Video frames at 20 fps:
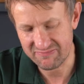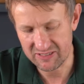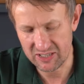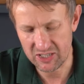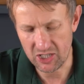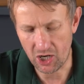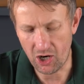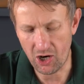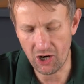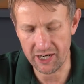
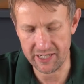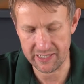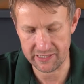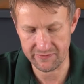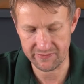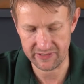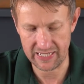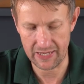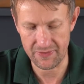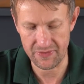kind
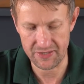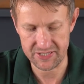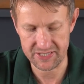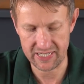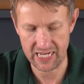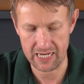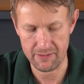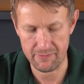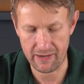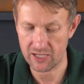of get the
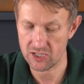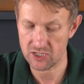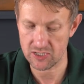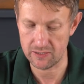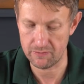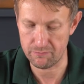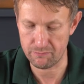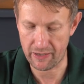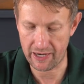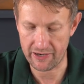same action
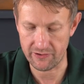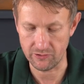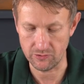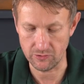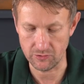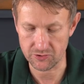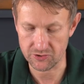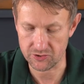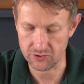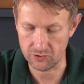and
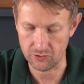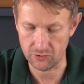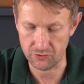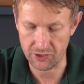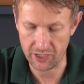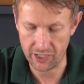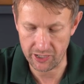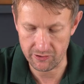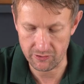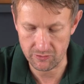barrels,
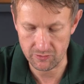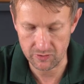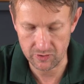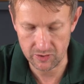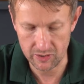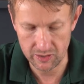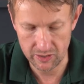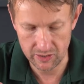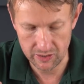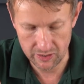although
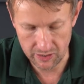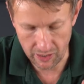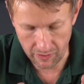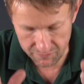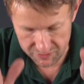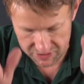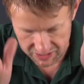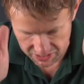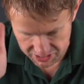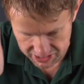
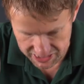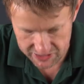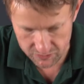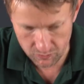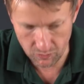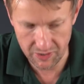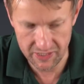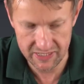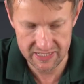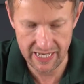obviously this
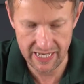one is